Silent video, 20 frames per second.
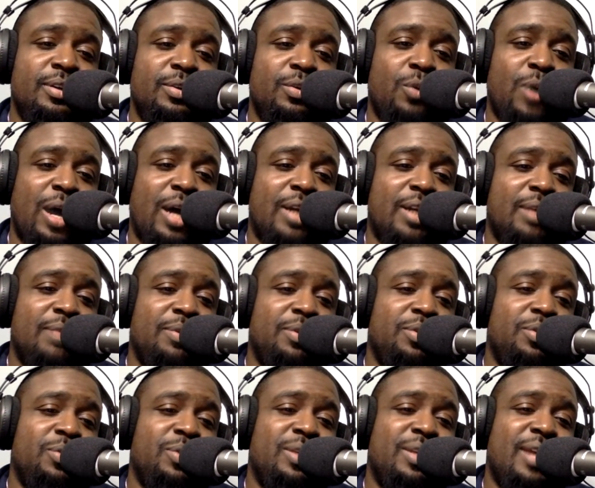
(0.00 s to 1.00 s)
wind up
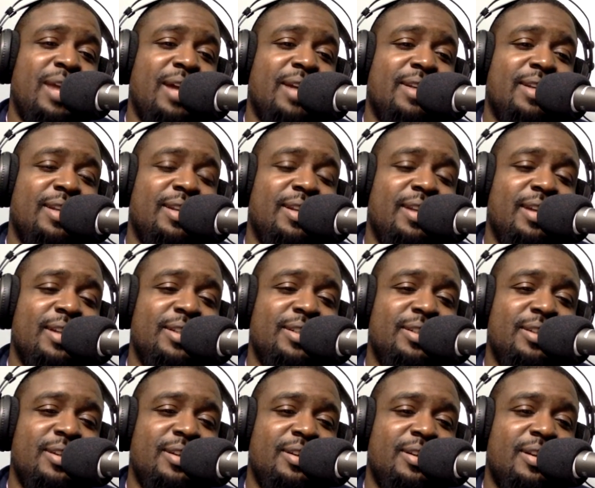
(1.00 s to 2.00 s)
doing what Dak did next
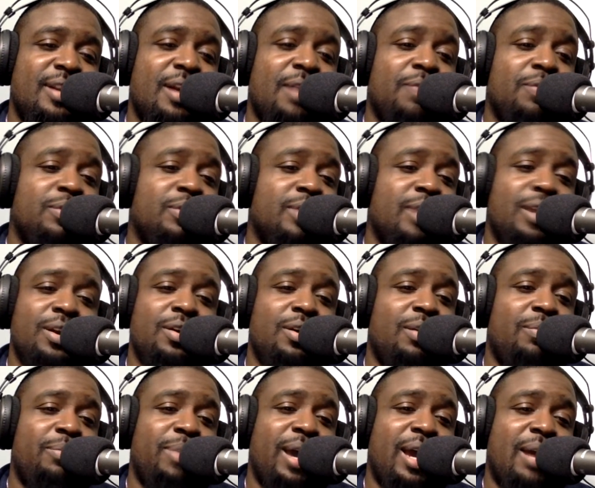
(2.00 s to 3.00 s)
year, then I will take it
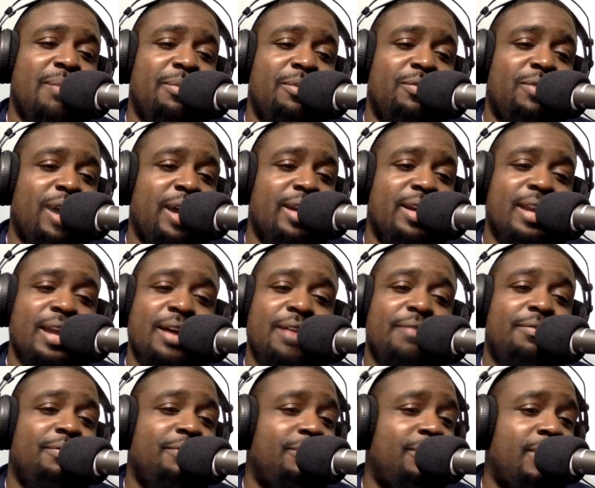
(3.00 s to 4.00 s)
all back. But right now,
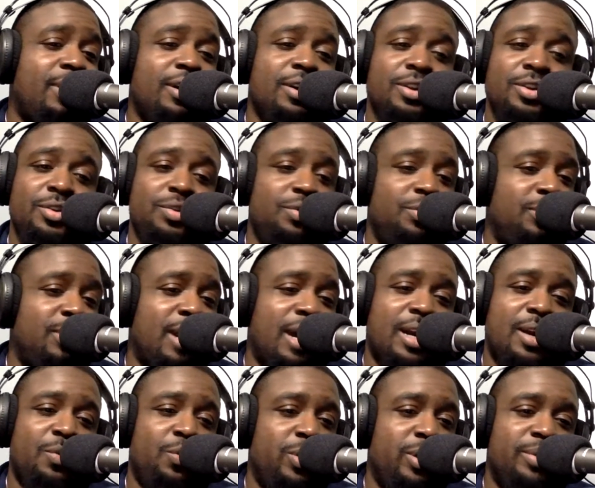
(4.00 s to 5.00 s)
fuck you,
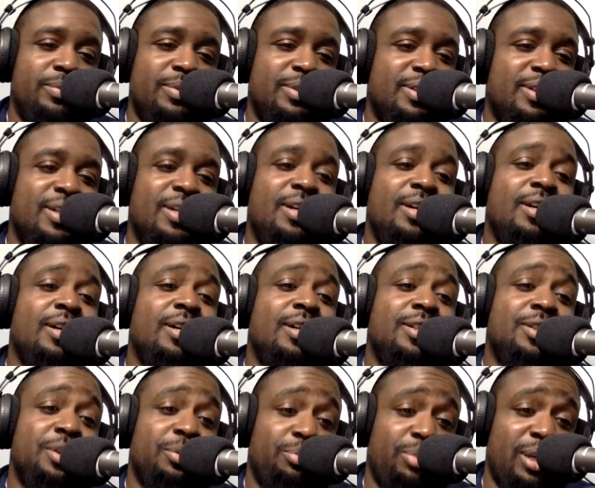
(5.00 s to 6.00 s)
Connor Williams,
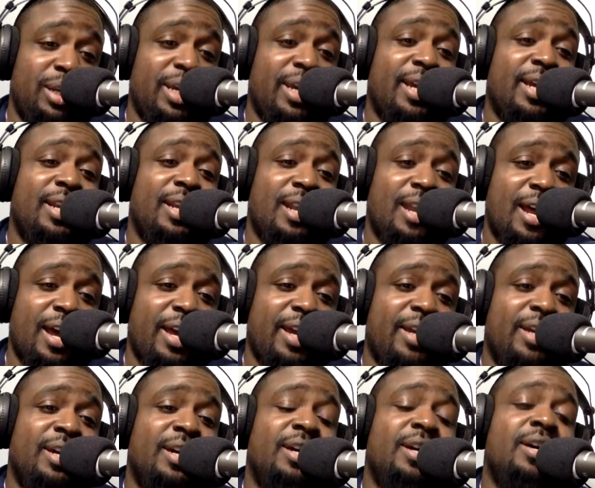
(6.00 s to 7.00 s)
because you're playing like
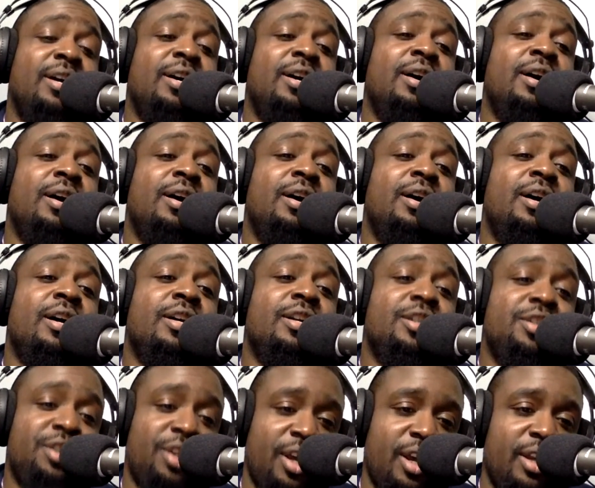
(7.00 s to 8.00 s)

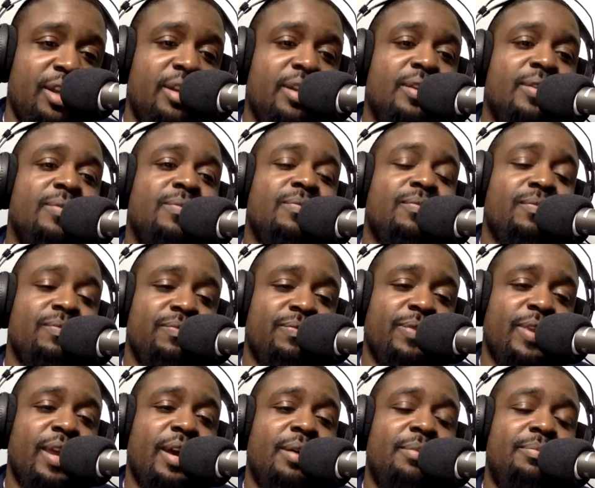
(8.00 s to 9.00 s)
shit.
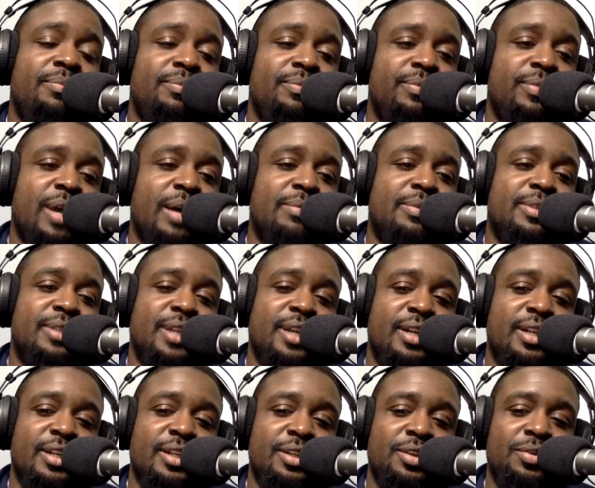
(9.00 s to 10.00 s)
Yep, I'm
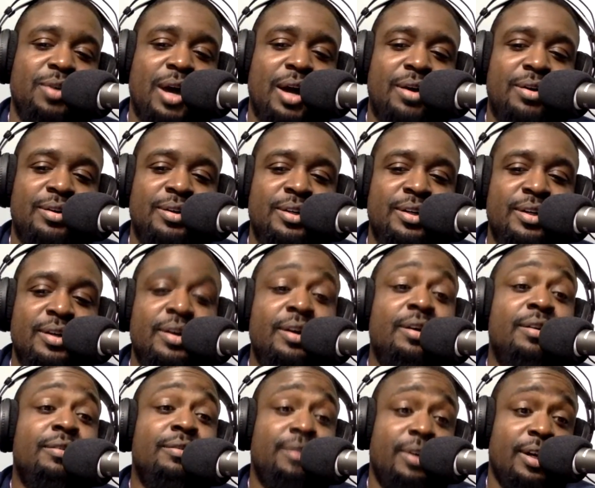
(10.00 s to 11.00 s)
singling you out.
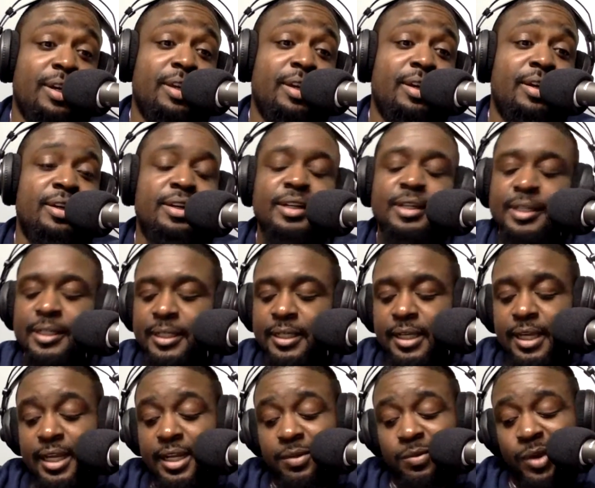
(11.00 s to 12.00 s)
Fuck you.
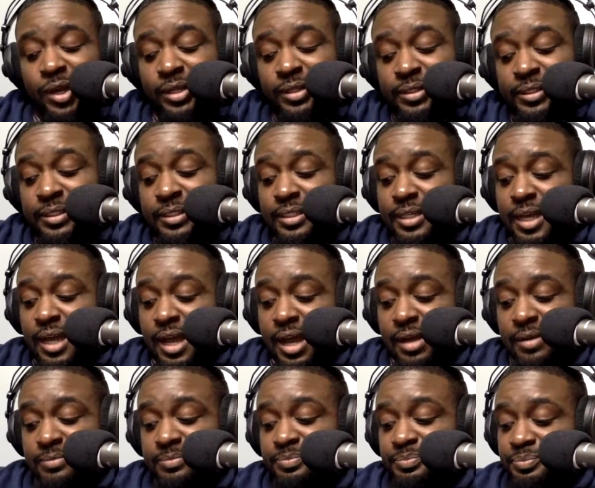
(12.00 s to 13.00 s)
Anyway,
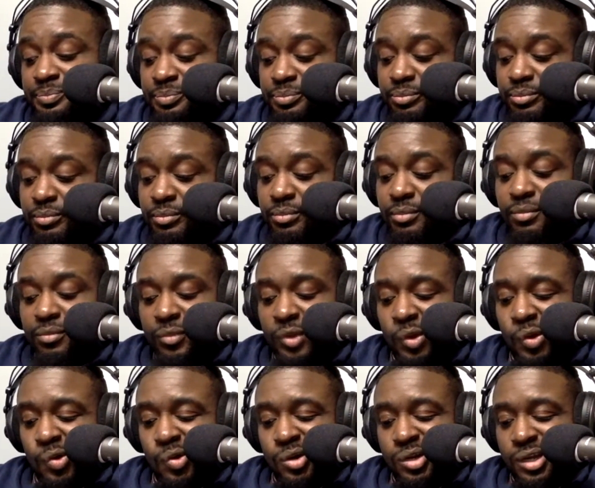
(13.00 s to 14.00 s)
on
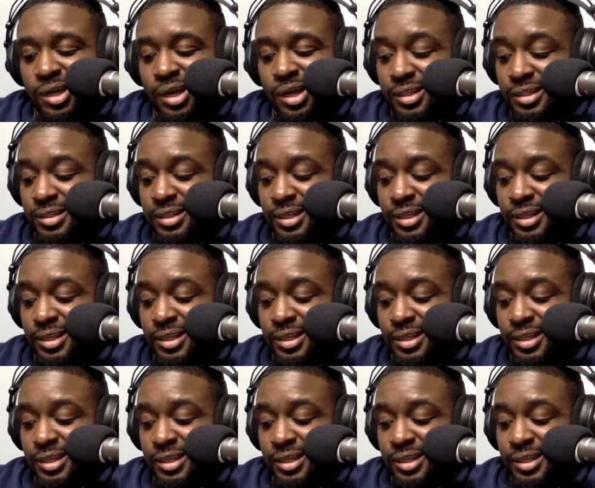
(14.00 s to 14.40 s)
the other